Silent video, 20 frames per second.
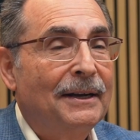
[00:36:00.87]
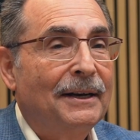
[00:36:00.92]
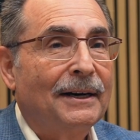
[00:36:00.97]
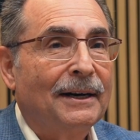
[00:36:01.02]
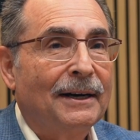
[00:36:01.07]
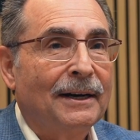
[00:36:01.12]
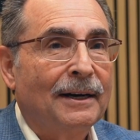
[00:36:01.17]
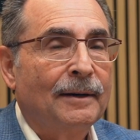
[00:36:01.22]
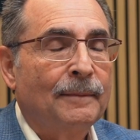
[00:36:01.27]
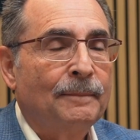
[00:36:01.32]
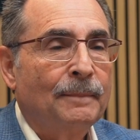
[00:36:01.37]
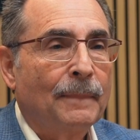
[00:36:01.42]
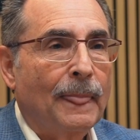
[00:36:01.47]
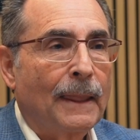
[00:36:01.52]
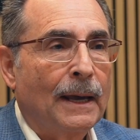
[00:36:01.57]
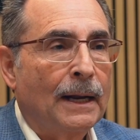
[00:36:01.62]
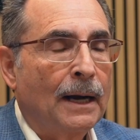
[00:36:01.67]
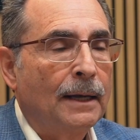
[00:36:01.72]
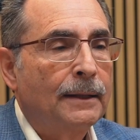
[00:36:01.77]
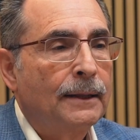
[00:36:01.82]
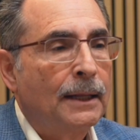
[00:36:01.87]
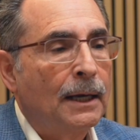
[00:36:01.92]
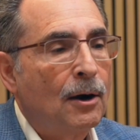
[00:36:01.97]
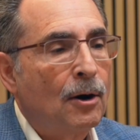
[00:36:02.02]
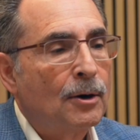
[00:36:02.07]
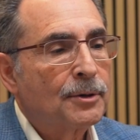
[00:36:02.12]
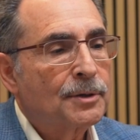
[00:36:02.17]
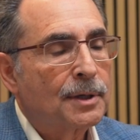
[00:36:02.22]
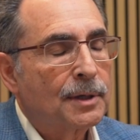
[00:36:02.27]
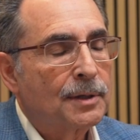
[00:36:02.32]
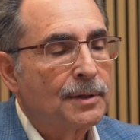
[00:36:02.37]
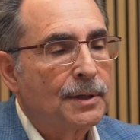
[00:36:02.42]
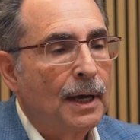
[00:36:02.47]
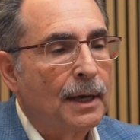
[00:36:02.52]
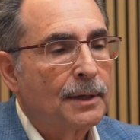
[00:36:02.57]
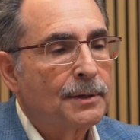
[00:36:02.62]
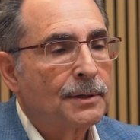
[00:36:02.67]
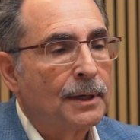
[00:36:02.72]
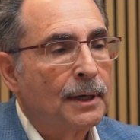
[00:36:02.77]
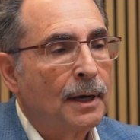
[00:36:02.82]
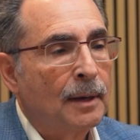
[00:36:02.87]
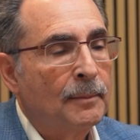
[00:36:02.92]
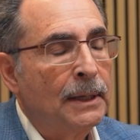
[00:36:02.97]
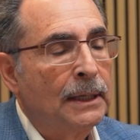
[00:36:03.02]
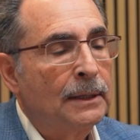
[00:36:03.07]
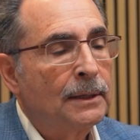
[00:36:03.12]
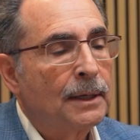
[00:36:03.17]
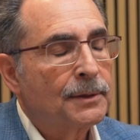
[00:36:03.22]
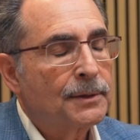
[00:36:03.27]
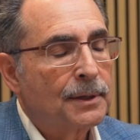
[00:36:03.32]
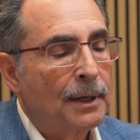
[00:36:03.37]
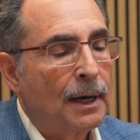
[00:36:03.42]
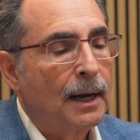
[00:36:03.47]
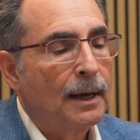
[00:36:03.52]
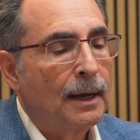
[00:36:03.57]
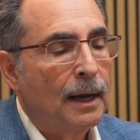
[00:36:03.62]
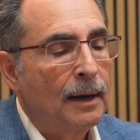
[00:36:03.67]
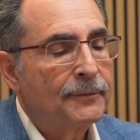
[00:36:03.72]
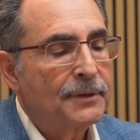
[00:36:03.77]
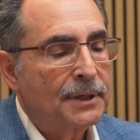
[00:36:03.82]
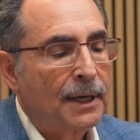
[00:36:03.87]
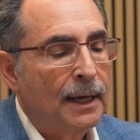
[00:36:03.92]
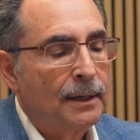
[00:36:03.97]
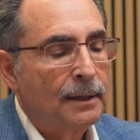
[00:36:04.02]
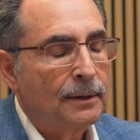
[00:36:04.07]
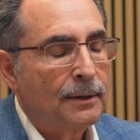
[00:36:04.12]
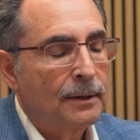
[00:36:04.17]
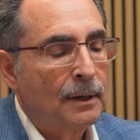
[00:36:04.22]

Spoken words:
And I think our success, and I mean this, and I've said it,